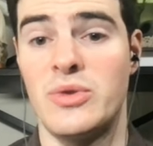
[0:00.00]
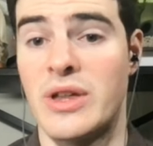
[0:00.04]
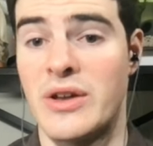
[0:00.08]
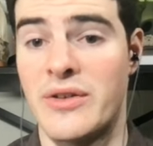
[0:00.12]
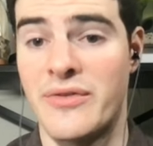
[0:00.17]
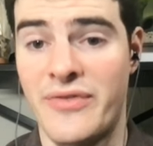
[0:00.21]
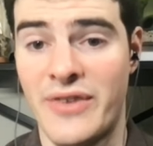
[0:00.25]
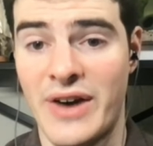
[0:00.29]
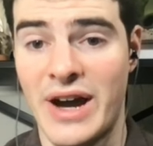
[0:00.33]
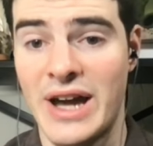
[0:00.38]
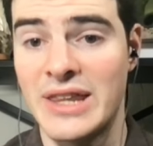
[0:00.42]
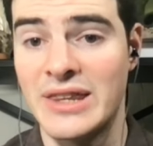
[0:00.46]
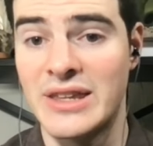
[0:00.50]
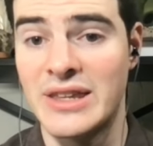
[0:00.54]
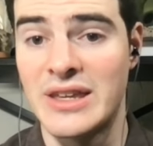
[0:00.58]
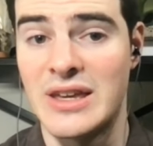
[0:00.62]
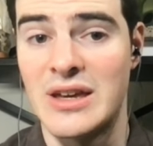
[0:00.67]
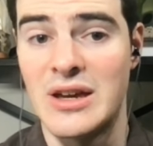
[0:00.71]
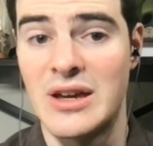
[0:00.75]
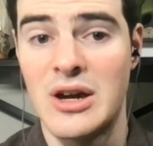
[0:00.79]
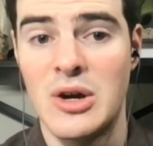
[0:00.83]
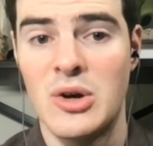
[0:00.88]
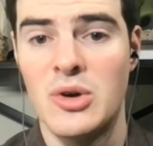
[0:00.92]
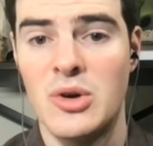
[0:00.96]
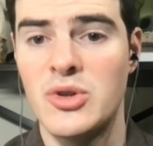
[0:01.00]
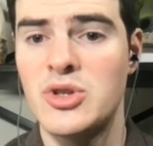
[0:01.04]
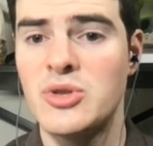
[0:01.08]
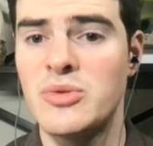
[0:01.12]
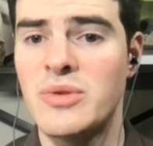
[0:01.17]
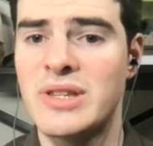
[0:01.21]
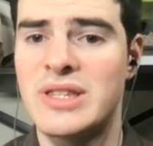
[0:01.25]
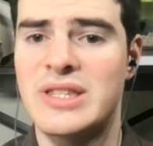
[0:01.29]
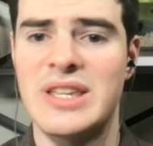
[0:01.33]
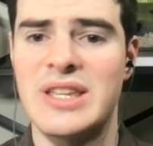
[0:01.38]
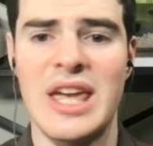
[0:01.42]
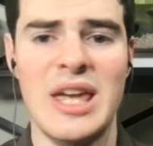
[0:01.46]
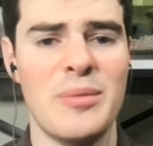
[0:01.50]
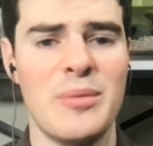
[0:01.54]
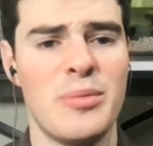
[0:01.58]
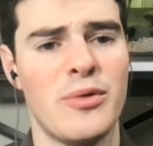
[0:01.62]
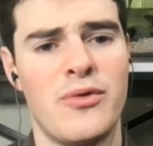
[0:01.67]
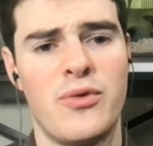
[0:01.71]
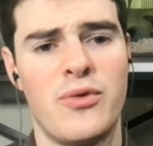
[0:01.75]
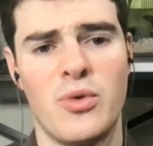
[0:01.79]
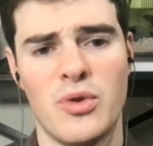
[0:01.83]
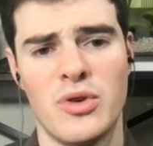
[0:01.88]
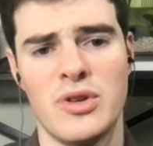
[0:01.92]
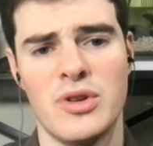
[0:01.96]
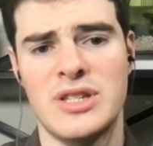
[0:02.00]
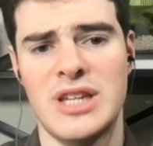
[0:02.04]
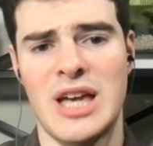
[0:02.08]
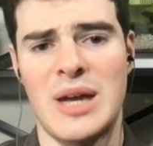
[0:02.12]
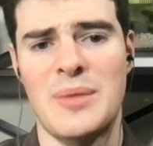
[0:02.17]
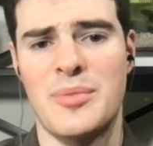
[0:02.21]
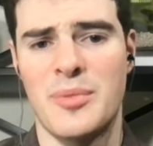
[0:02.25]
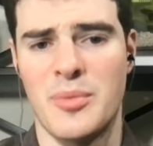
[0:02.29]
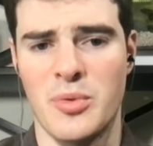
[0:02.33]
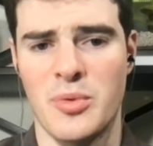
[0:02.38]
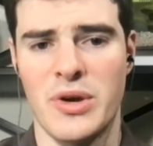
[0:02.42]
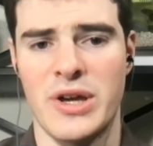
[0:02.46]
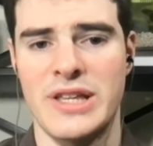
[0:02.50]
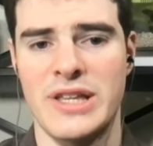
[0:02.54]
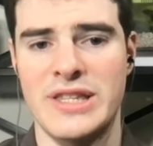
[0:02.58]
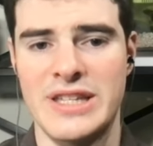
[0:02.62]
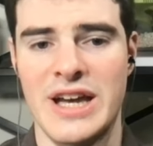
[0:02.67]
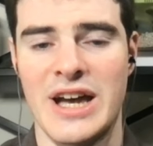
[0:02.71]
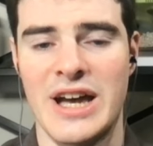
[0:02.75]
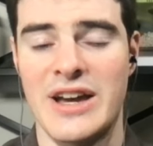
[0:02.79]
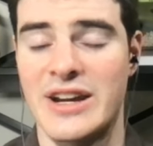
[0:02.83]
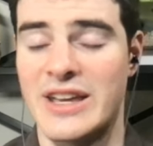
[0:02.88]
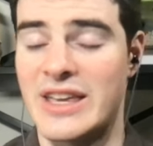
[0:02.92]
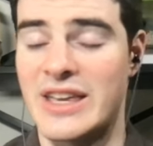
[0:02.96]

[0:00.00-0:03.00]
Then finally, we'll do a day before type of breakdown.